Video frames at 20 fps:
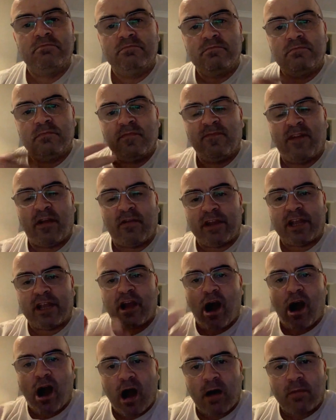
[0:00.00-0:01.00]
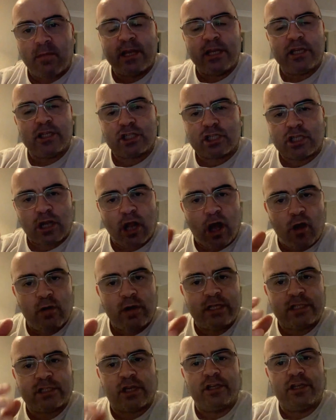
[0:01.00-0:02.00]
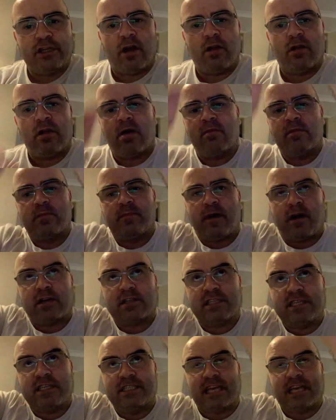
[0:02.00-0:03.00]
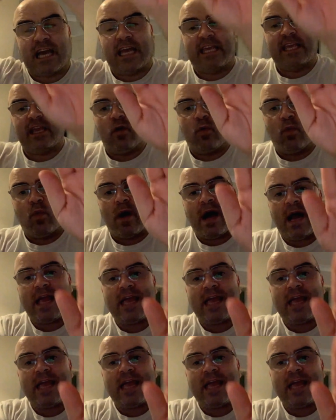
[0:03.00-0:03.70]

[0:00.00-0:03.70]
very calmly and slowly, so you don't line the box, you take it away